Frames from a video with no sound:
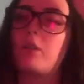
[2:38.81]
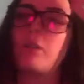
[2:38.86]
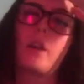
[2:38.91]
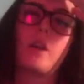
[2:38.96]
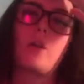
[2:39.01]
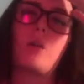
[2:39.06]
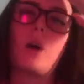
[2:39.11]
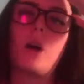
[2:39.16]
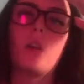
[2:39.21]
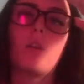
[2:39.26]

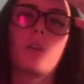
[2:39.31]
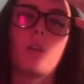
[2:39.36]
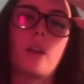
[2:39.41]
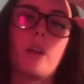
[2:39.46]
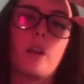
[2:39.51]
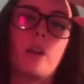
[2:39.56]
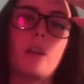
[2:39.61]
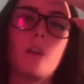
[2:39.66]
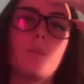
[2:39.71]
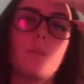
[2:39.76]
like what I look
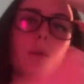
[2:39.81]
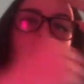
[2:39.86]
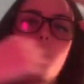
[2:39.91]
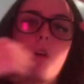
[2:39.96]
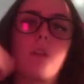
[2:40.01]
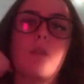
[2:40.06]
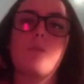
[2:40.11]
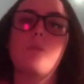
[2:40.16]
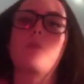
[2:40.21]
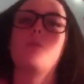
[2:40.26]
like in the mirror
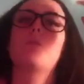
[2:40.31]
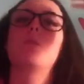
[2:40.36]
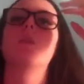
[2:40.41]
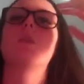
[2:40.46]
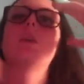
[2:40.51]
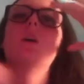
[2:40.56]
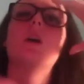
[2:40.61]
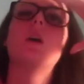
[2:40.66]
at the moment.